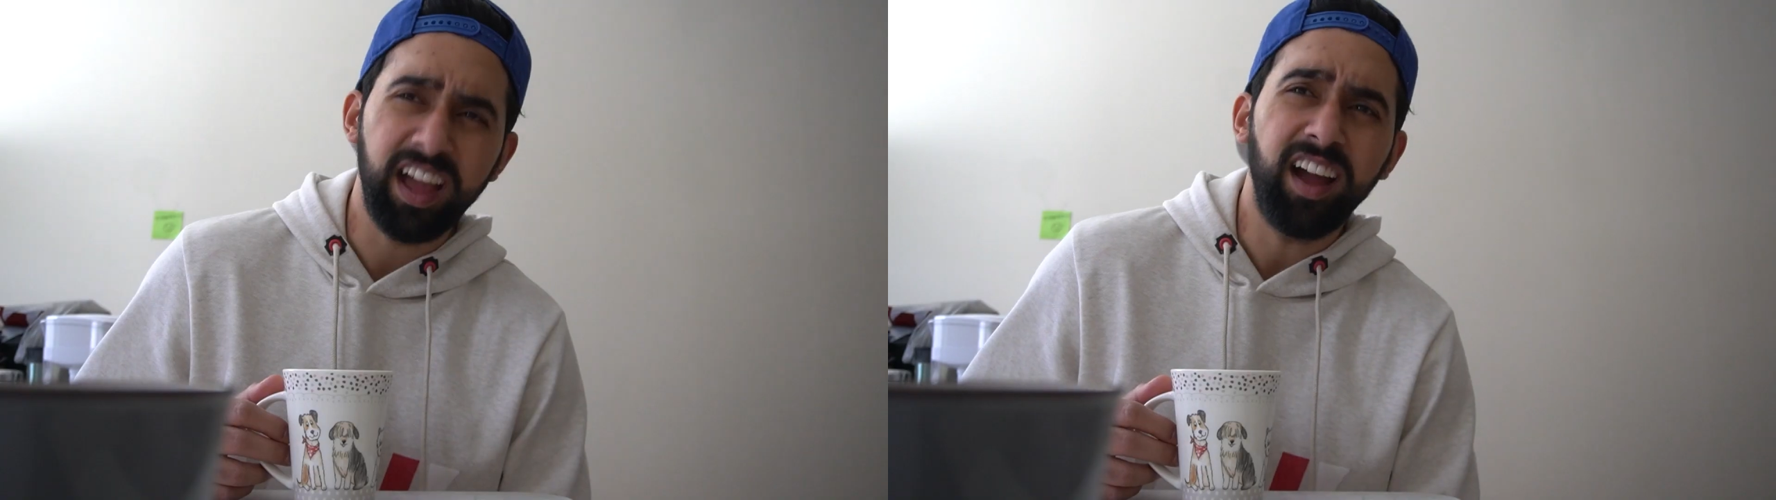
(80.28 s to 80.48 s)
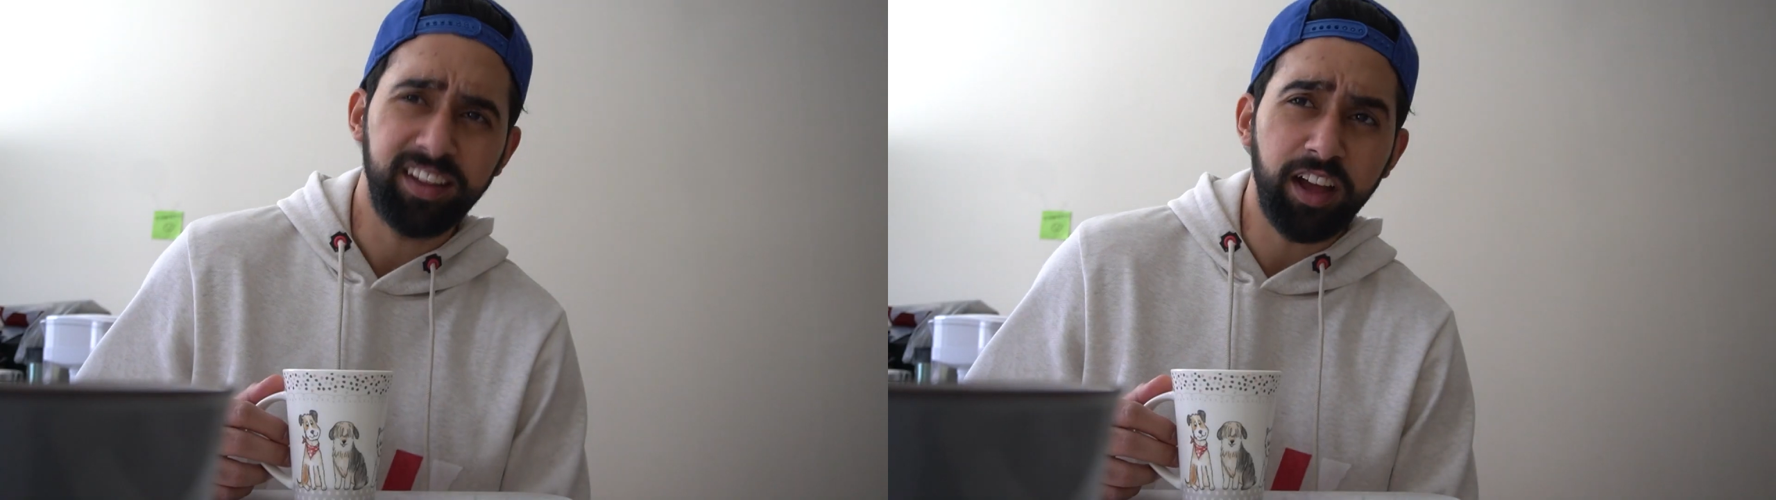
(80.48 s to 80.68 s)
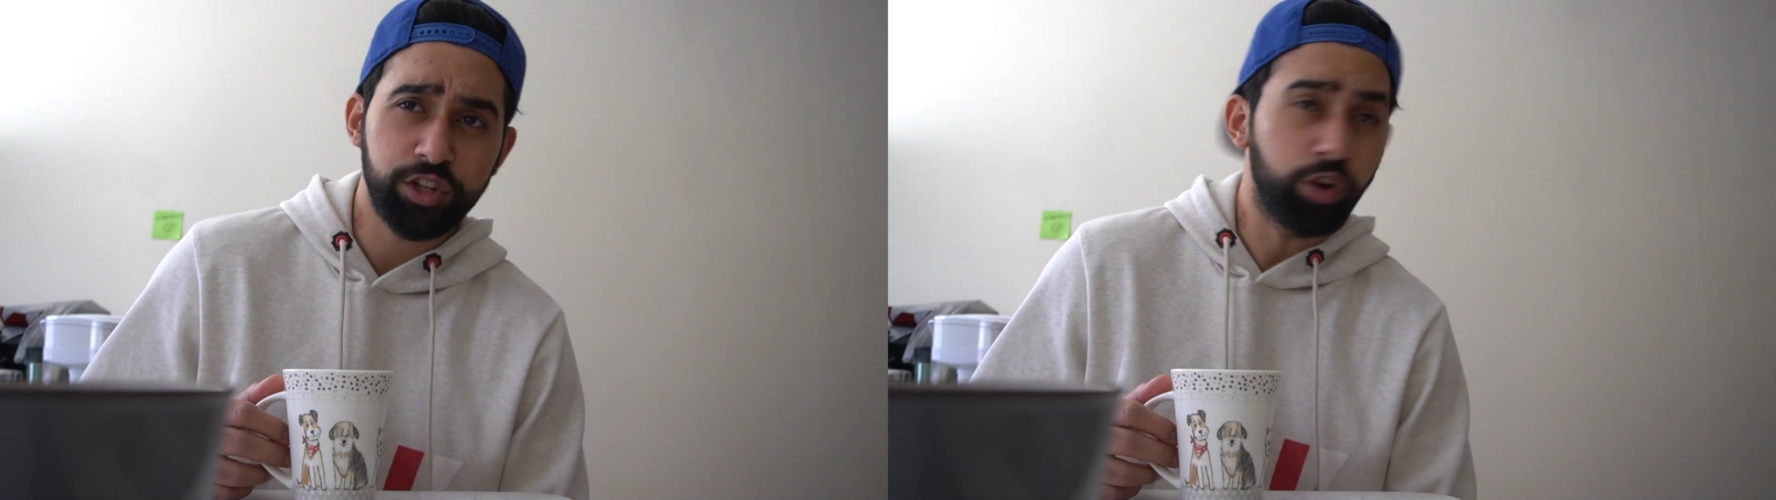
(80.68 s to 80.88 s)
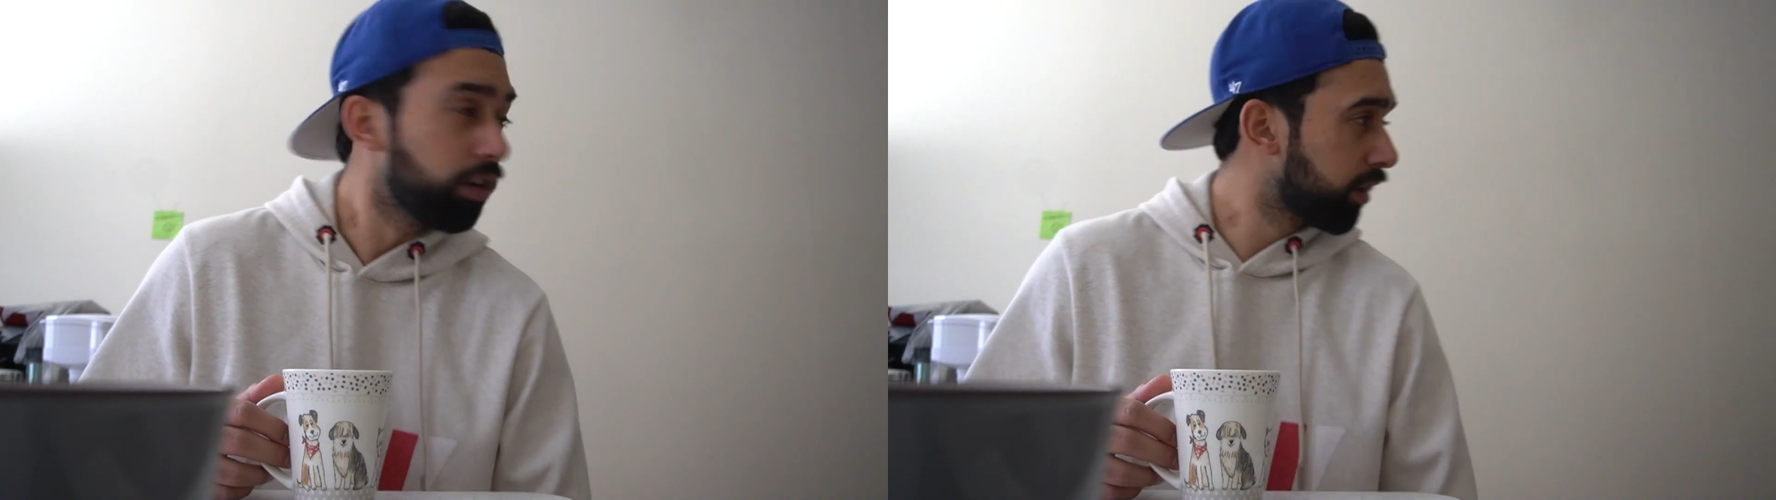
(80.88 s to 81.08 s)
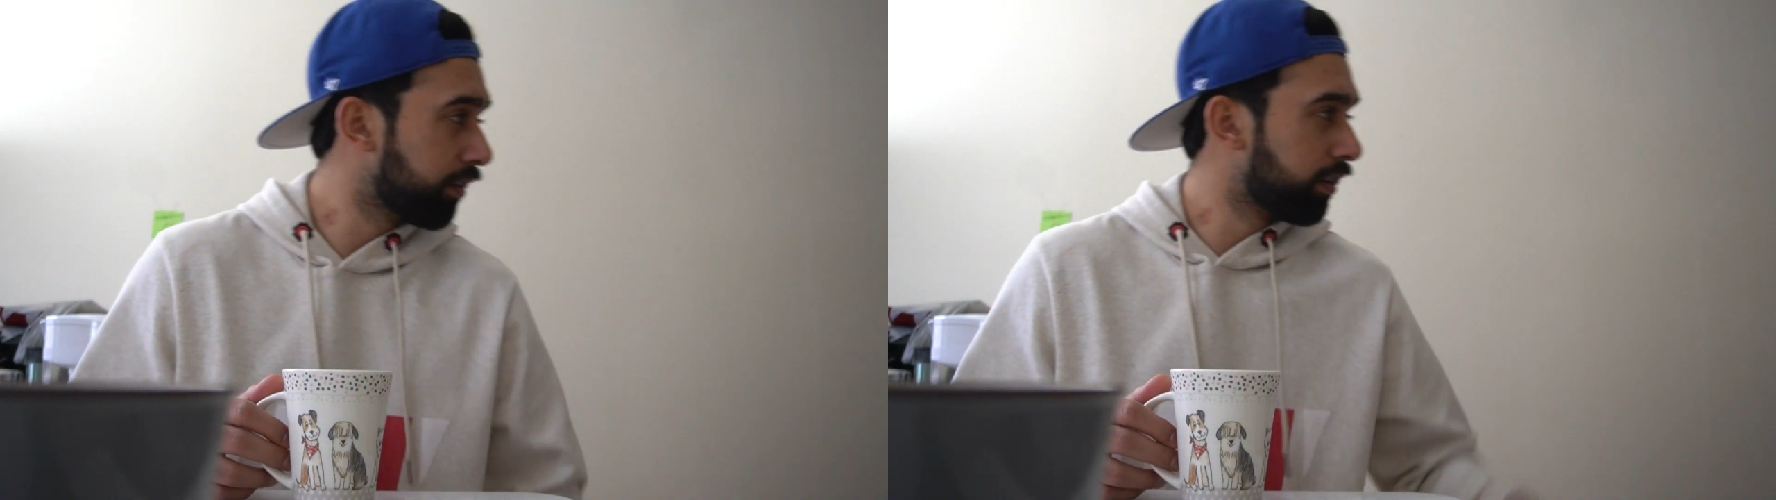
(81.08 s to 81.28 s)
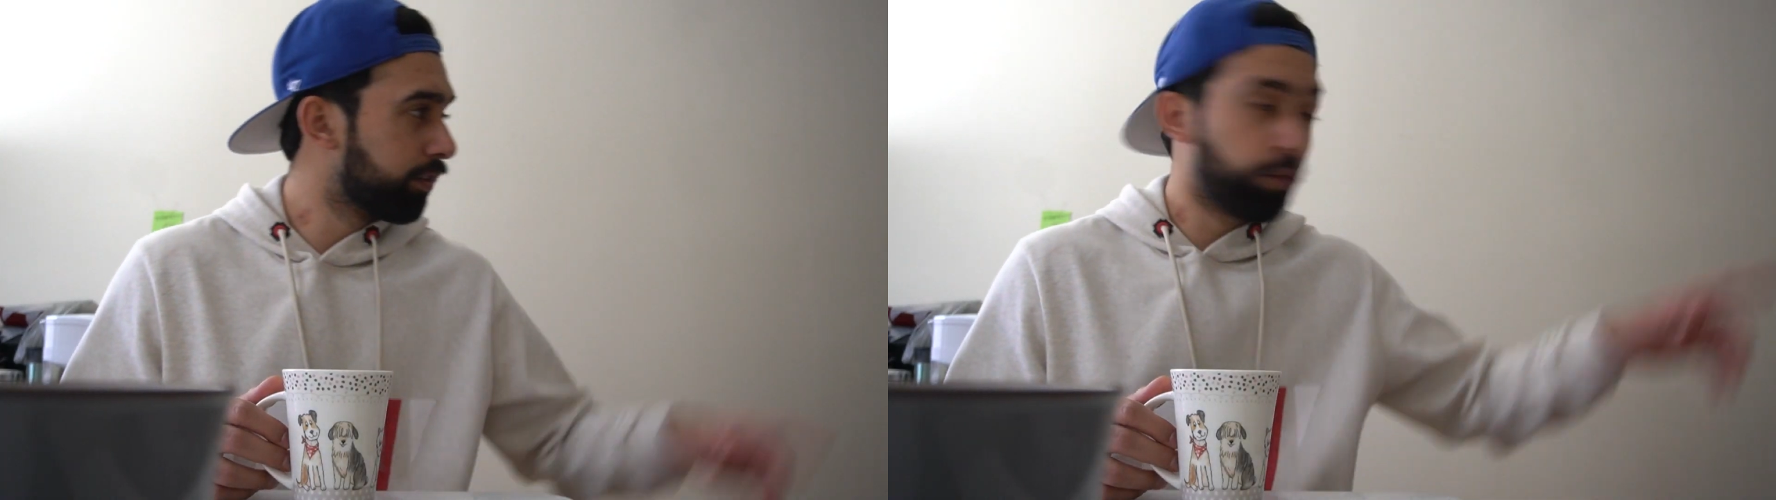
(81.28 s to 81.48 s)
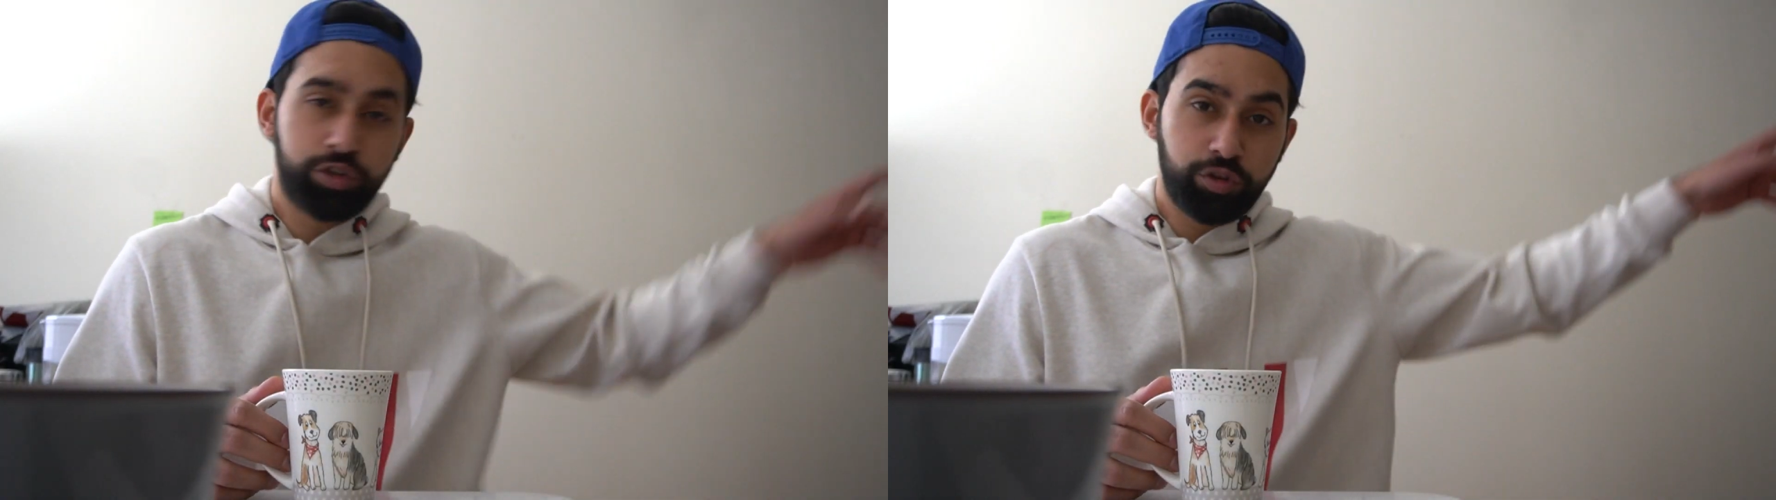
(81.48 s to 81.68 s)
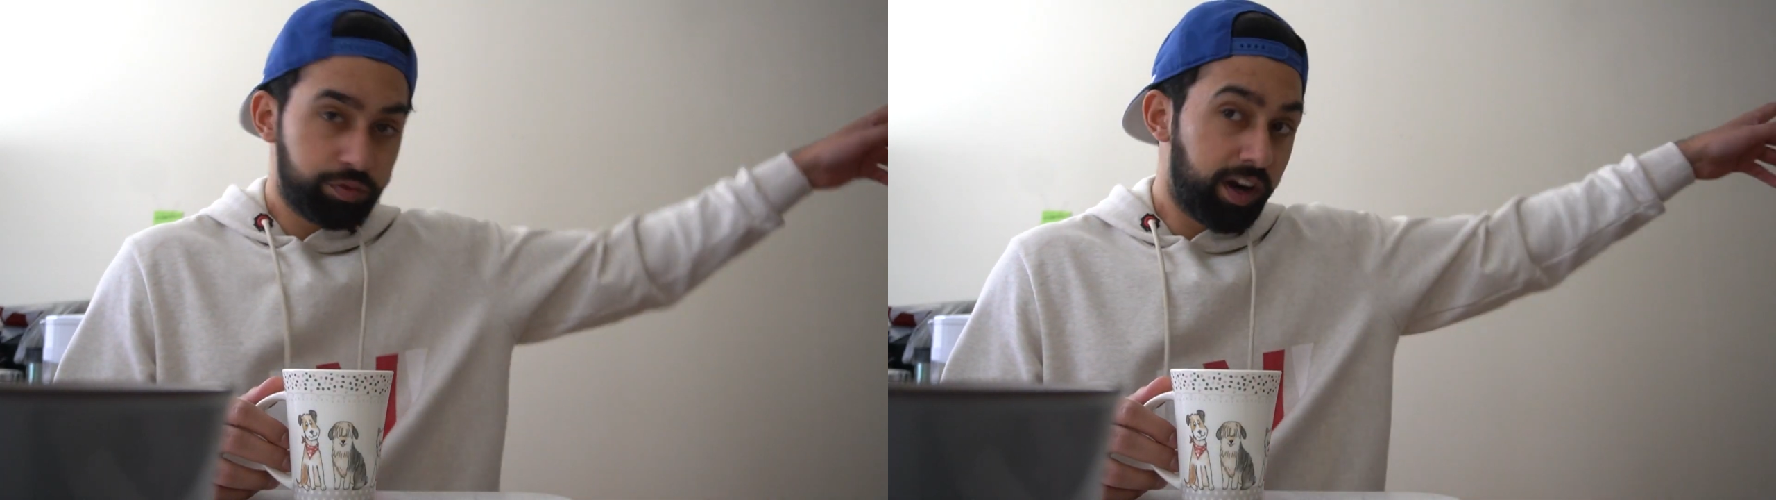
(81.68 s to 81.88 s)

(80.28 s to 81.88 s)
Yeah, sure. The washroom's